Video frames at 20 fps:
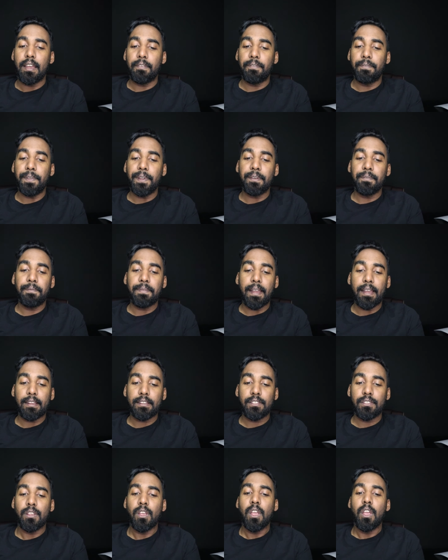a
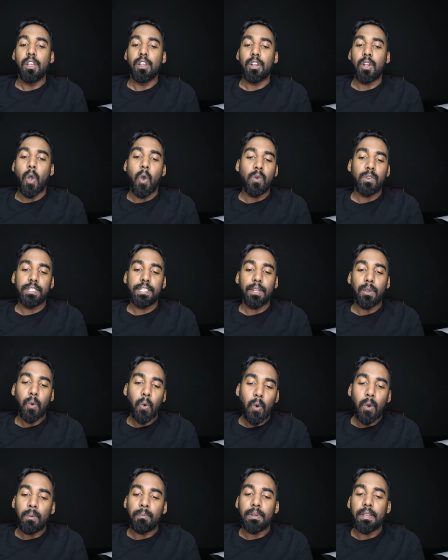Fairfax County
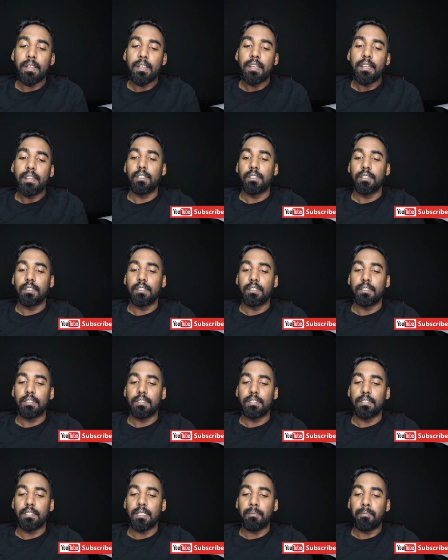home,
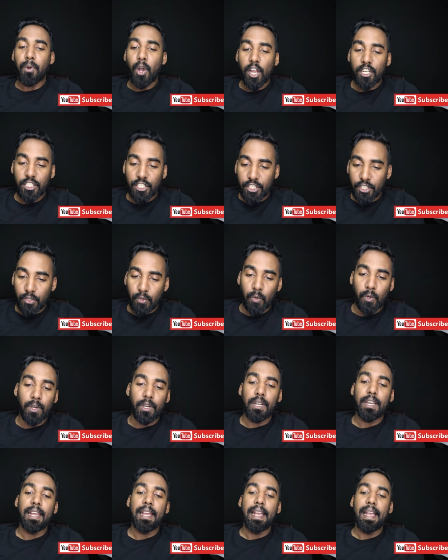the pot
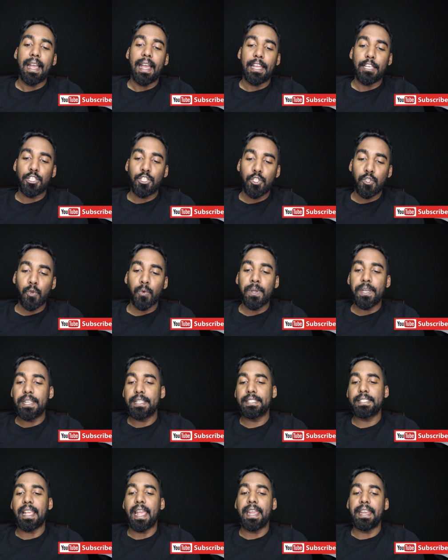store, a jury
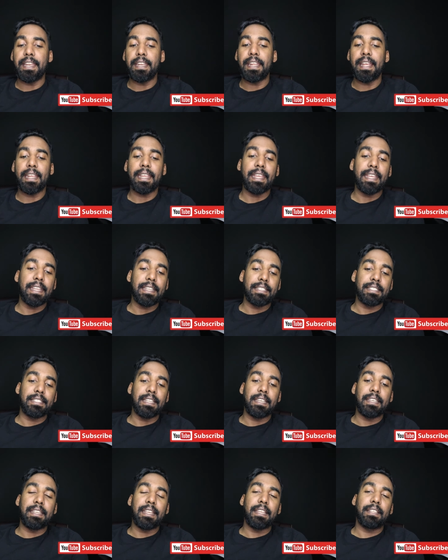decided against
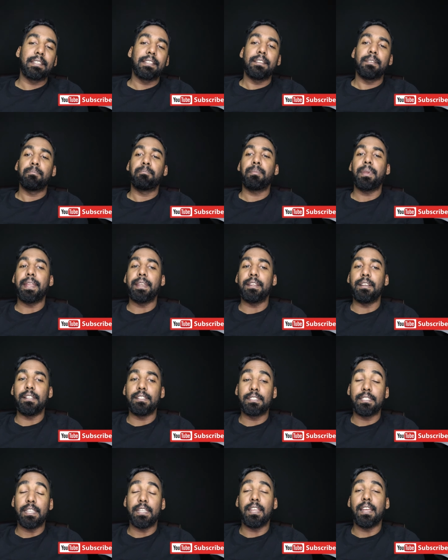the death
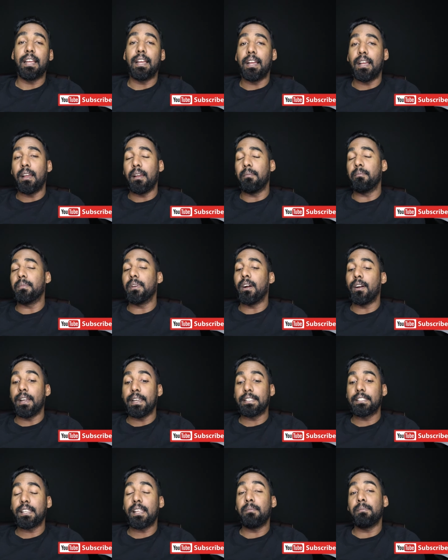penalty. Um, all
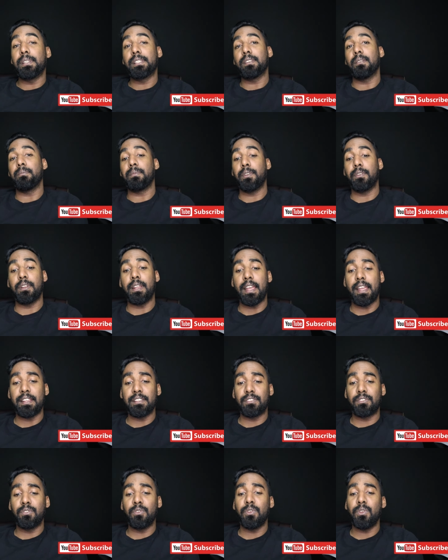right, tell me something, you
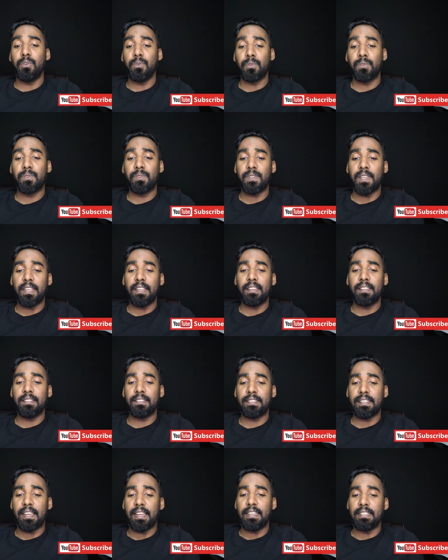guys. Do you think
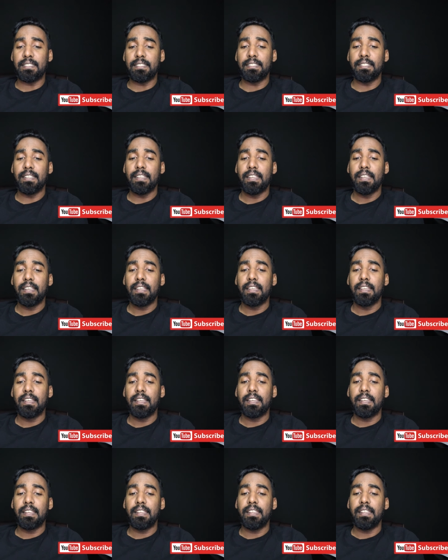that
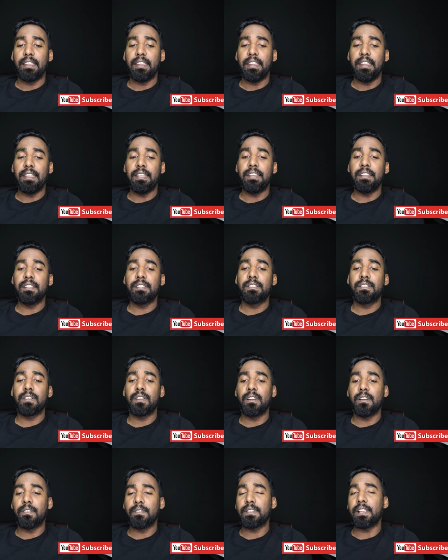he
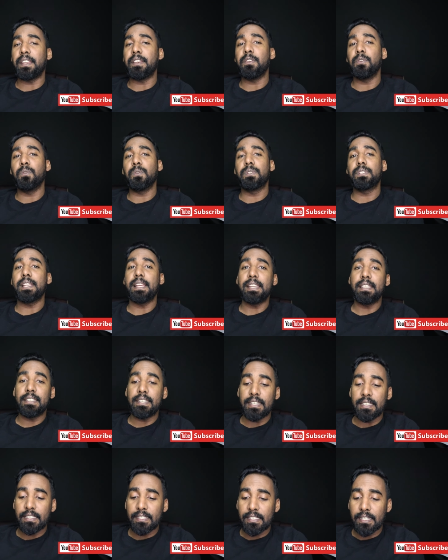deserves a new
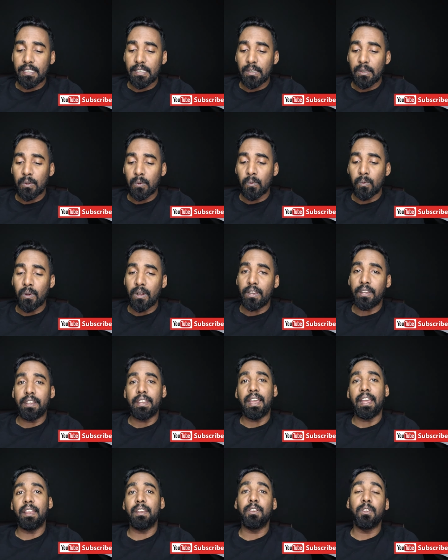sentencing, one
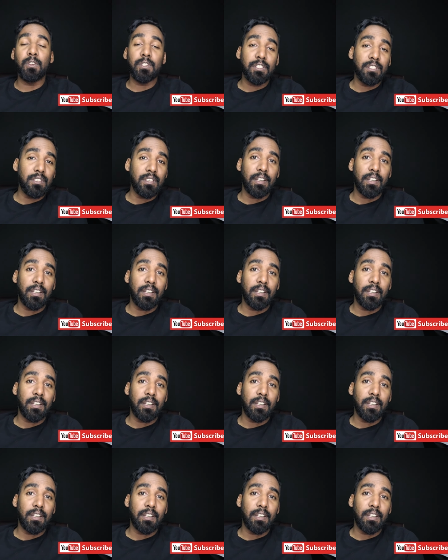that does